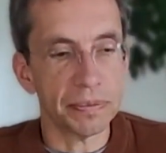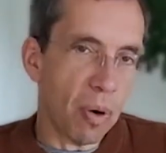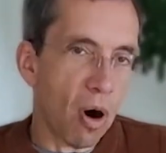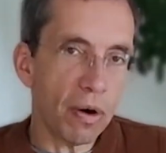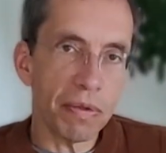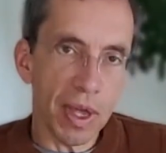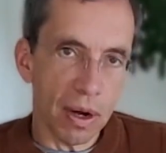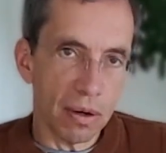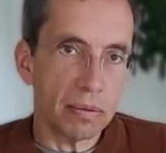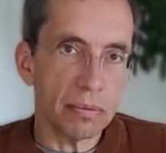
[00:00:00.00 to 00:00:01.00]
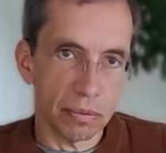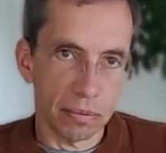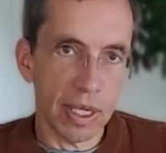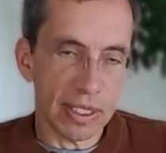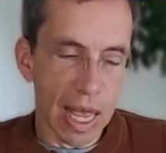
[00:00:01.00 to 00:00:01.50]
As part of their
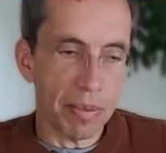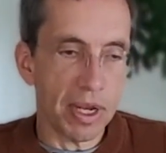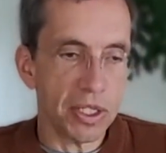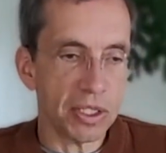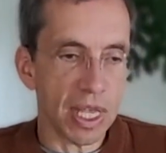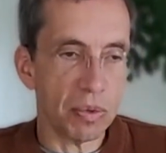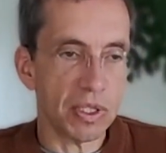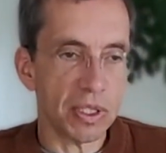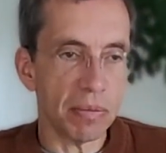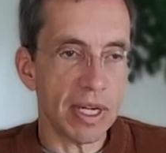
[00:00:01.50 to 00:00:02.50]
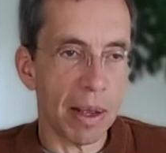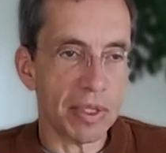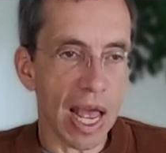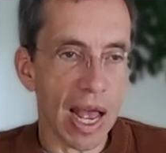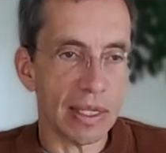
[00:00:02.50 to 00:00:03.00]
examinations, they would
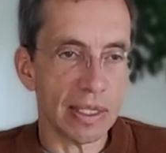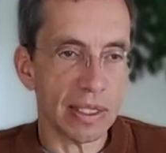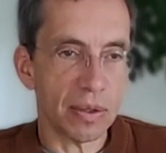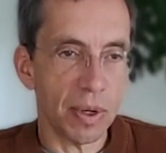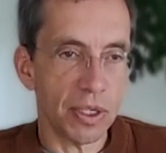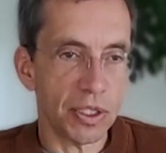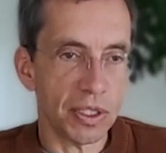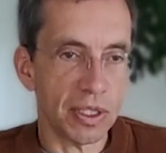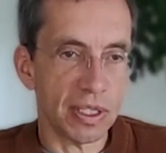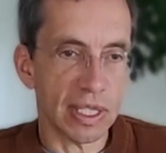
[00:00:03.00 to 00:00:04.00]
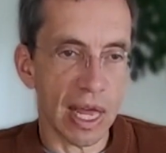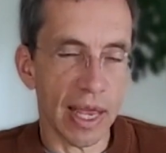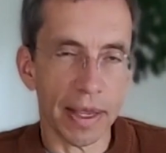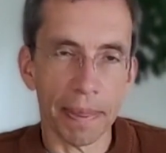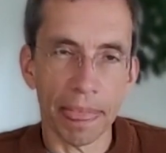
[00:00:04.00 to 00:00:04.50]
sometimes ask questions
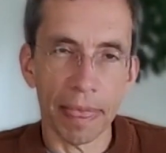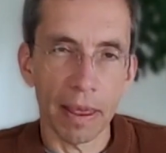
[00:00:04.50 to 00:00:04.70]
like,